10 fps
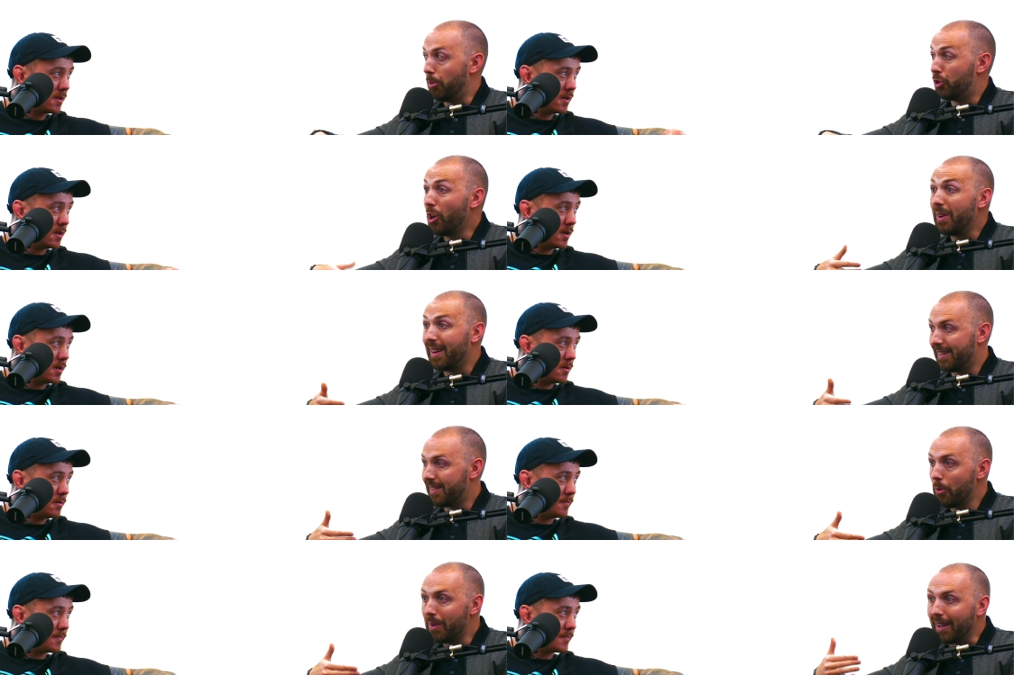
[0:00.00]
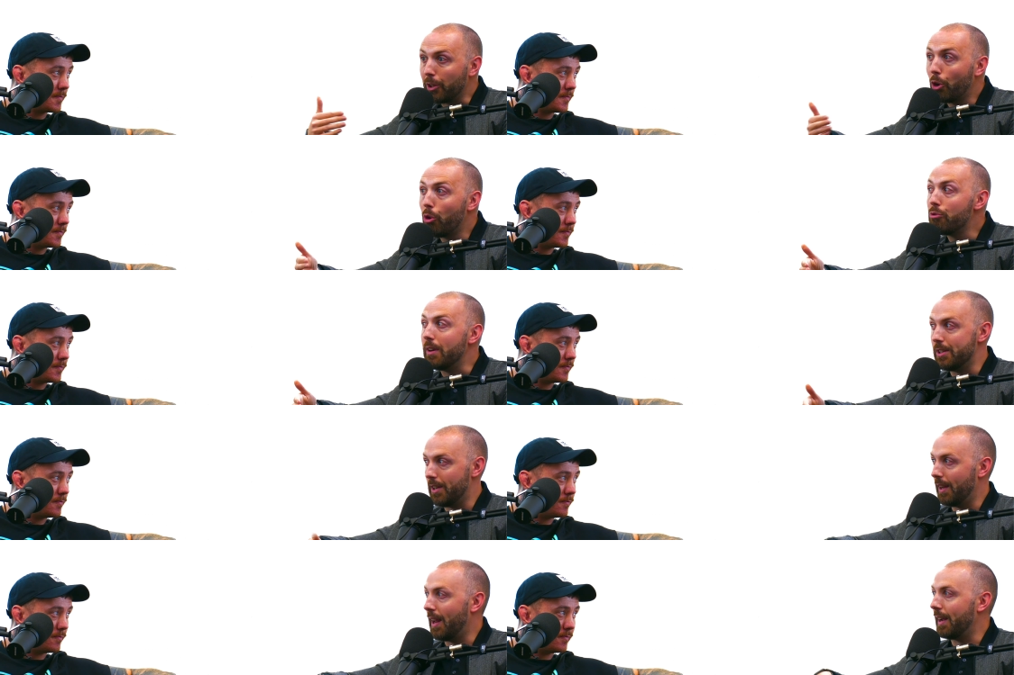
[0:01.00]
Speaker 1: But don't
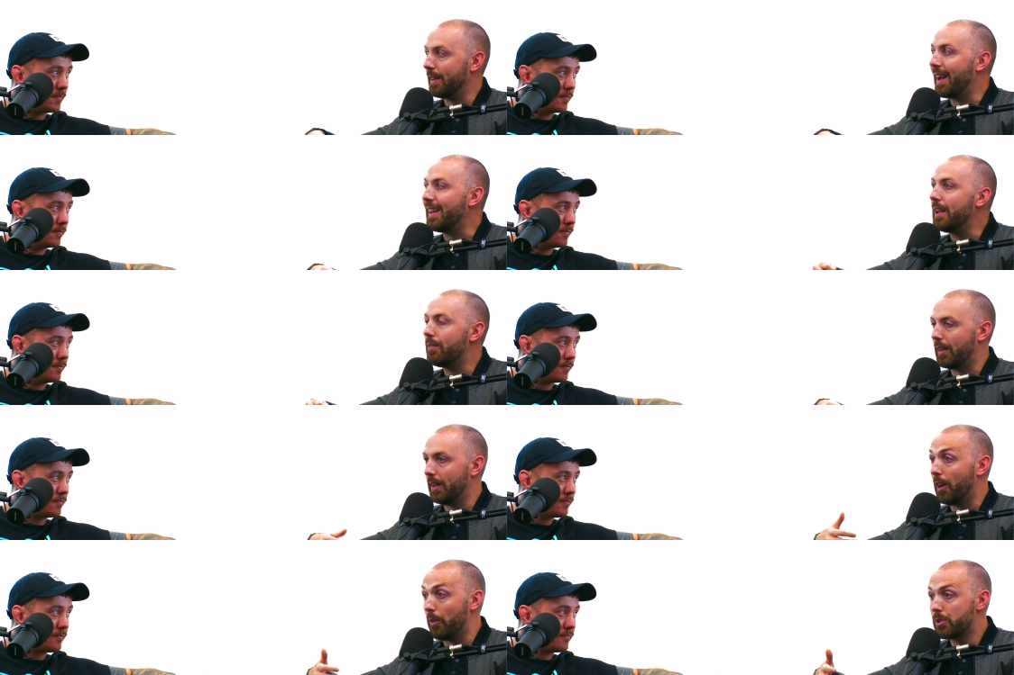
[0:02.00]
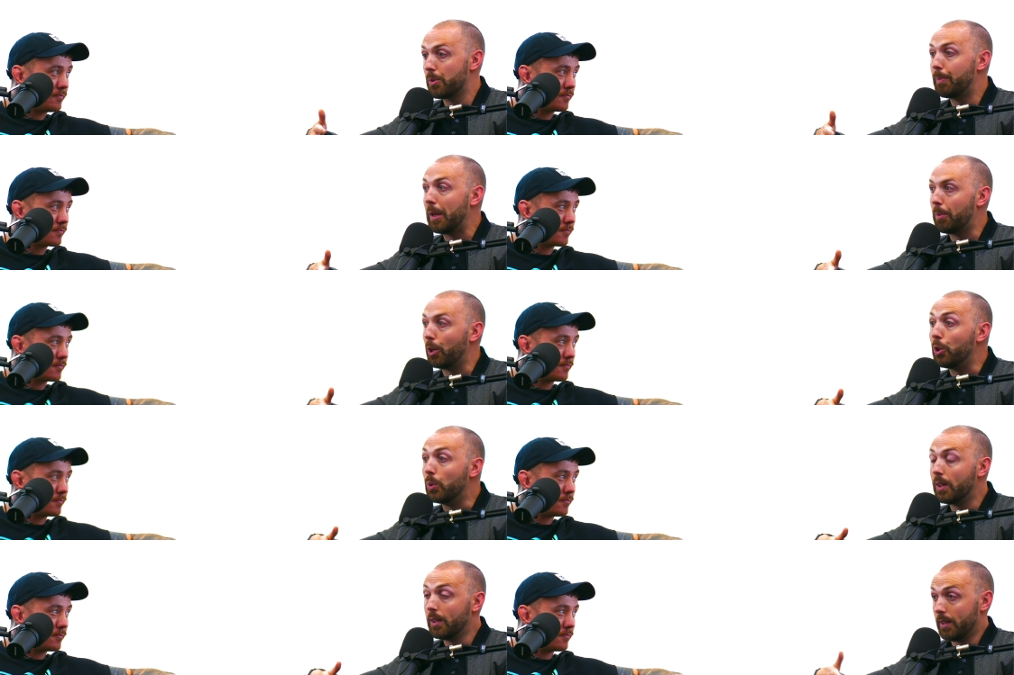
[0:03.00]
encourage it, like, naively. You know, there's some people
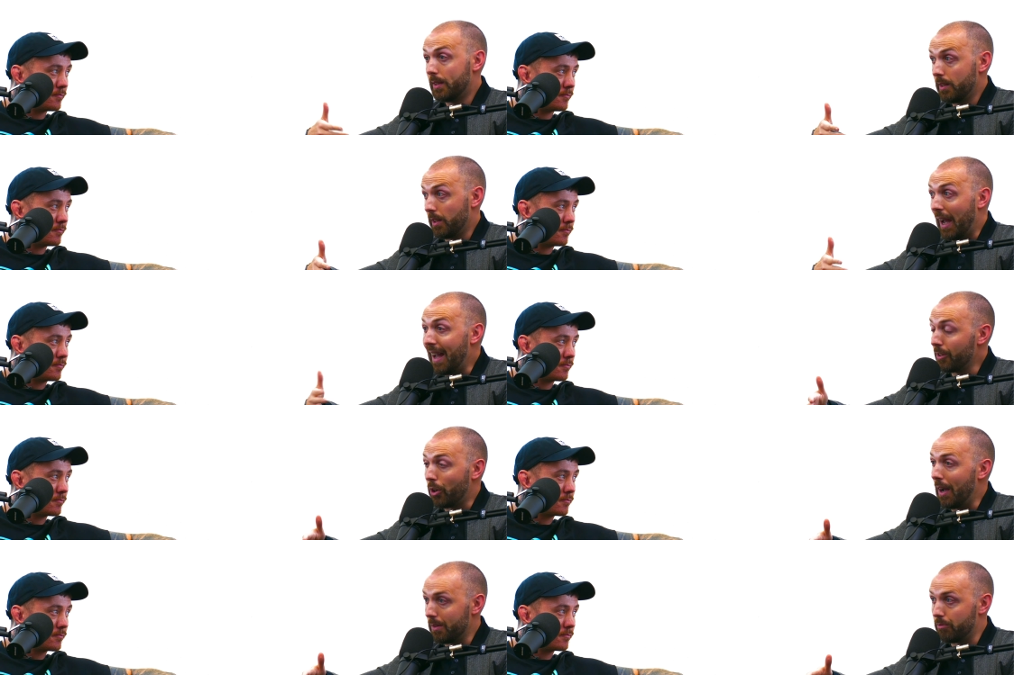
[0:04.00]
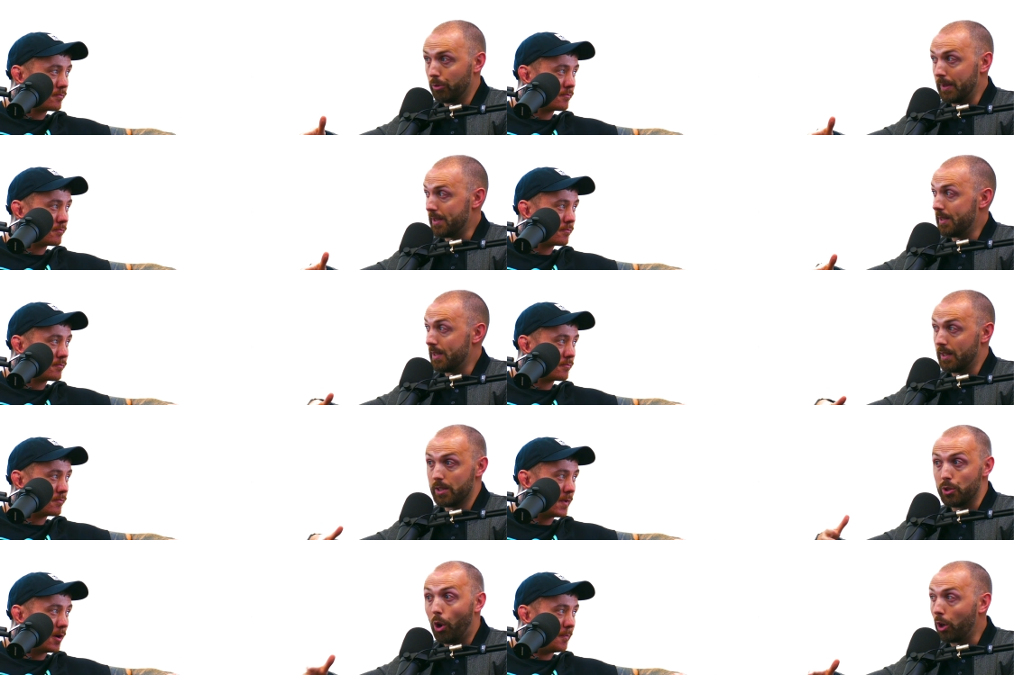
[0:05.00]
who aren't cut out to run businesses and
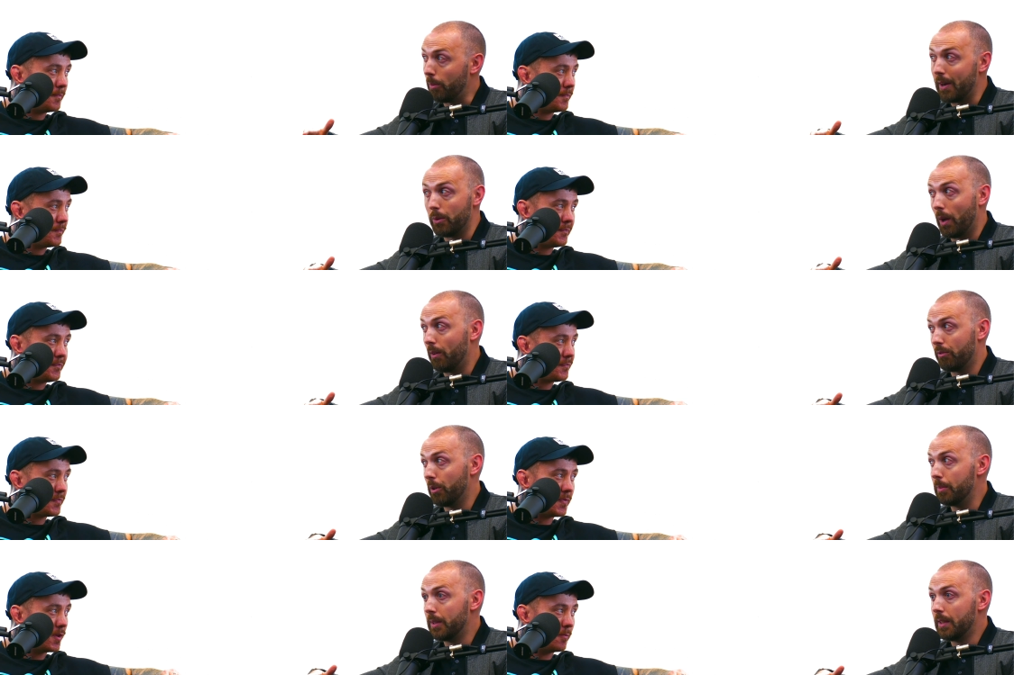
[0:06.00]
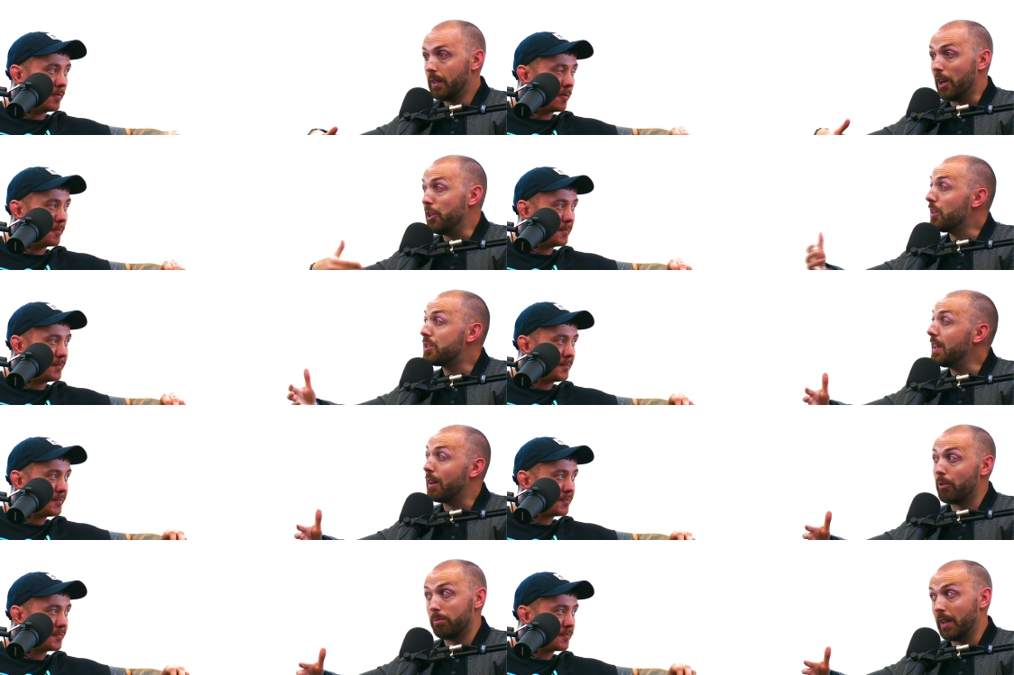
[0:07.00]
it's not going to end well for them. And you can see
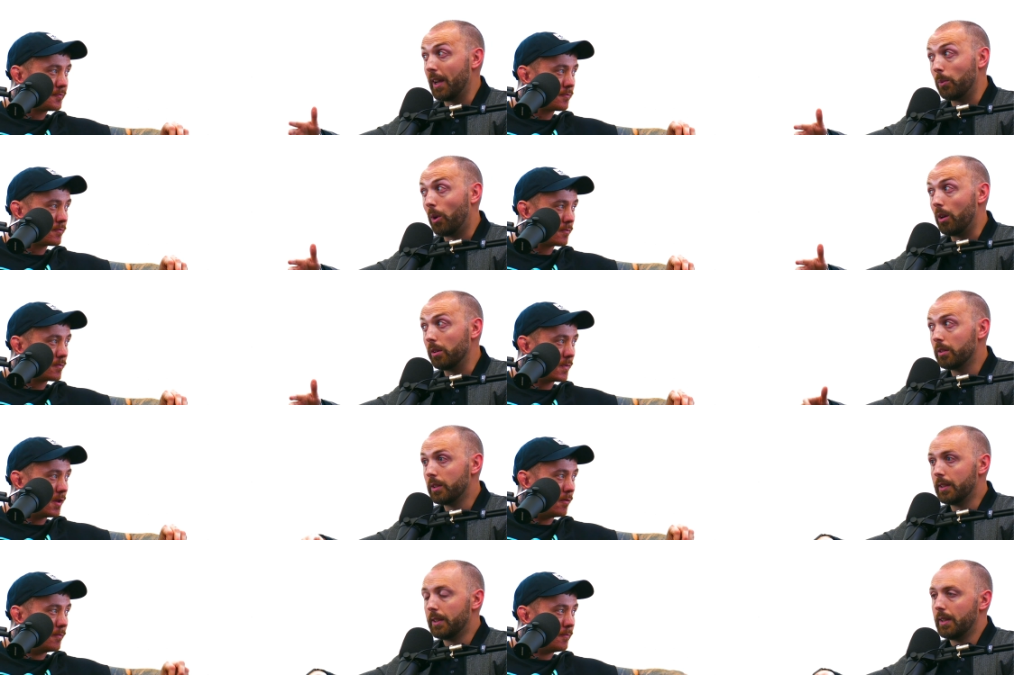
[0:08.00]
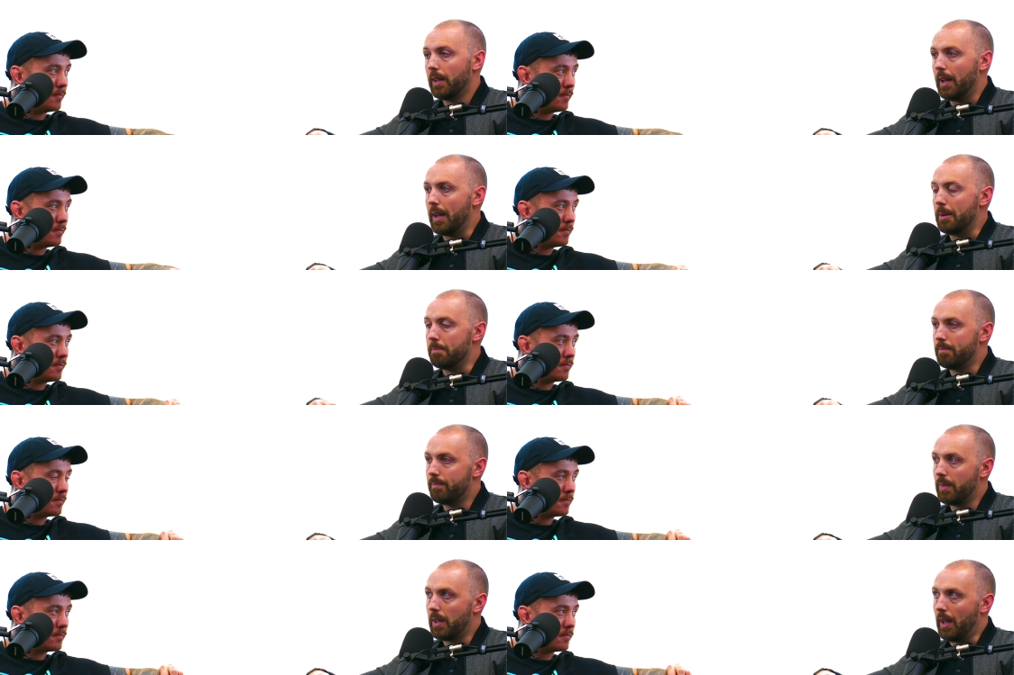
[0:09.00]
that from day one. And
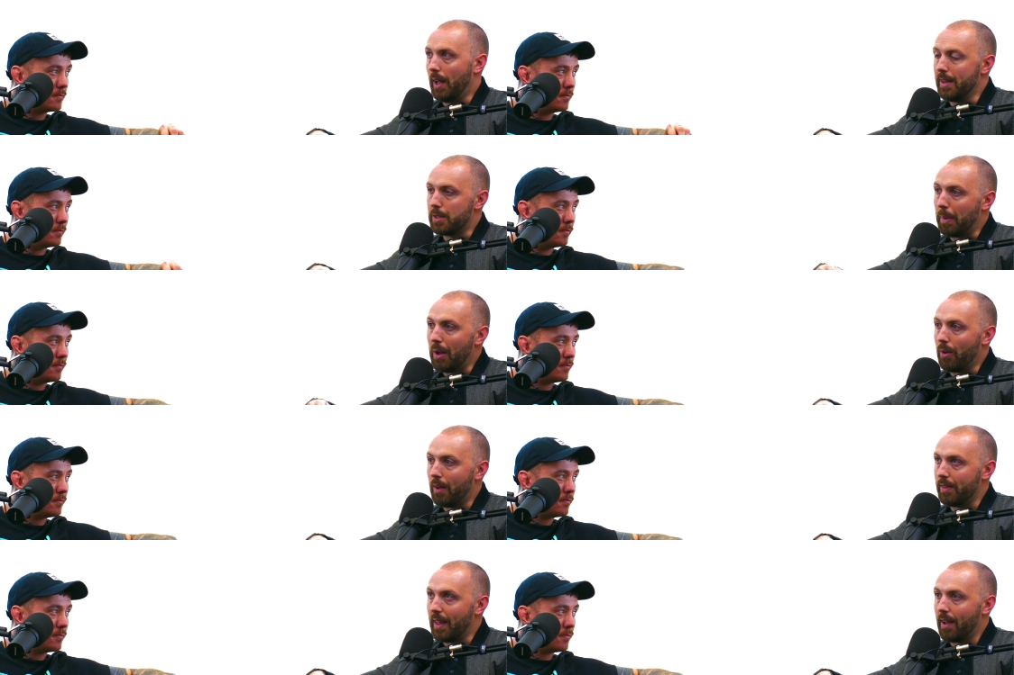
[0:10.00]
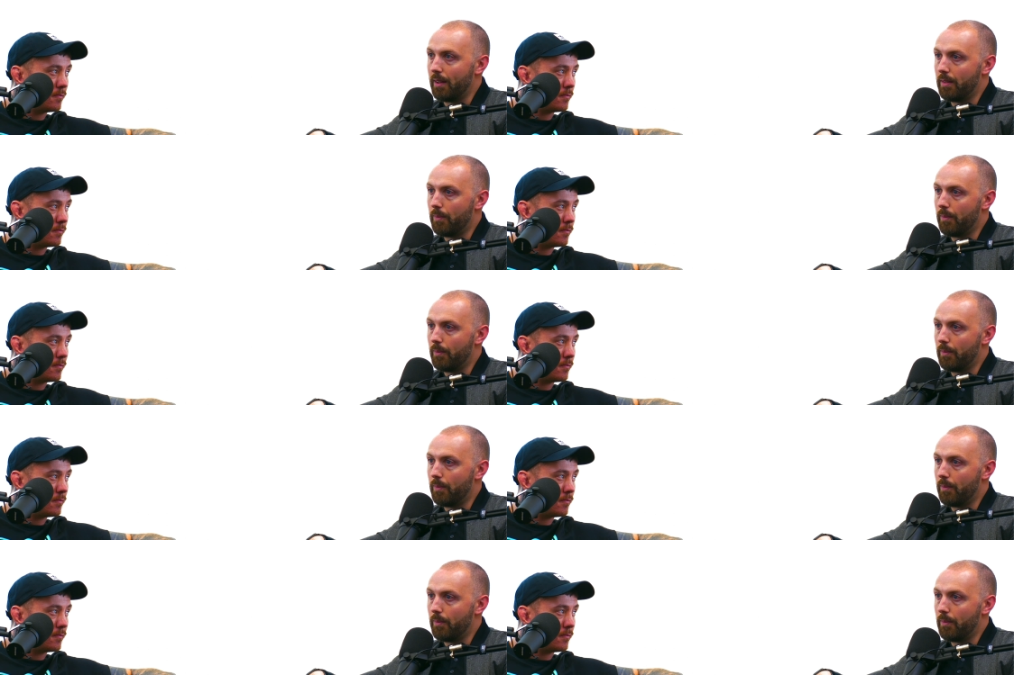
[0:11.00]
it's about having that